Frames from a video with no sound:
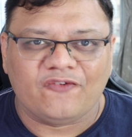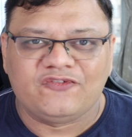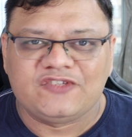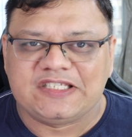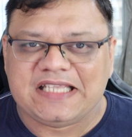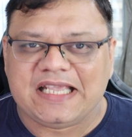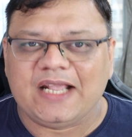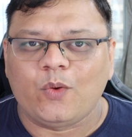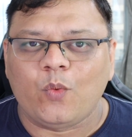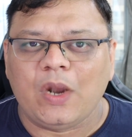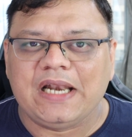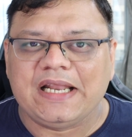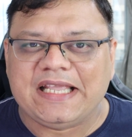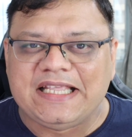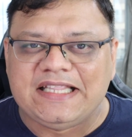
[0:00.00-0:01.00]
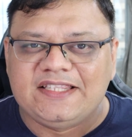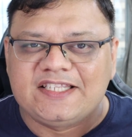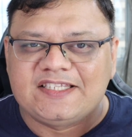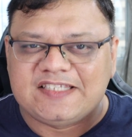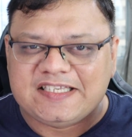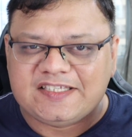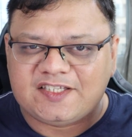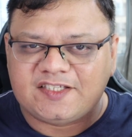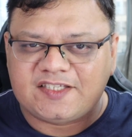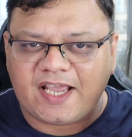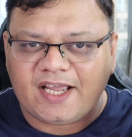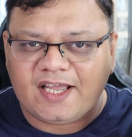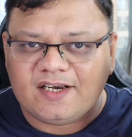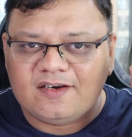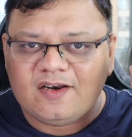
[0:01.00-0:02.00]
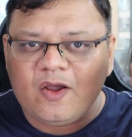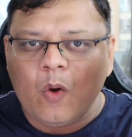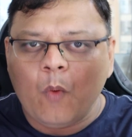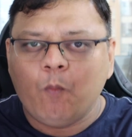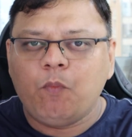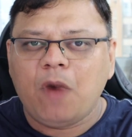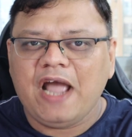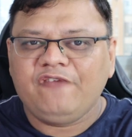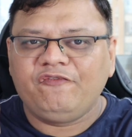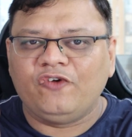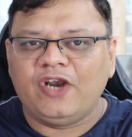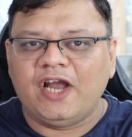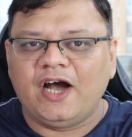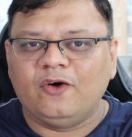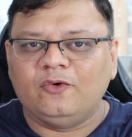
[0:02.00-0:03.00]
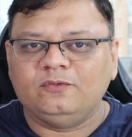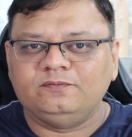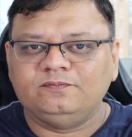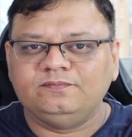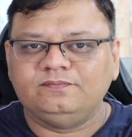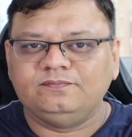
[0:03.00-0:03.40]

of SQL in 60 Seconds. Bye for now.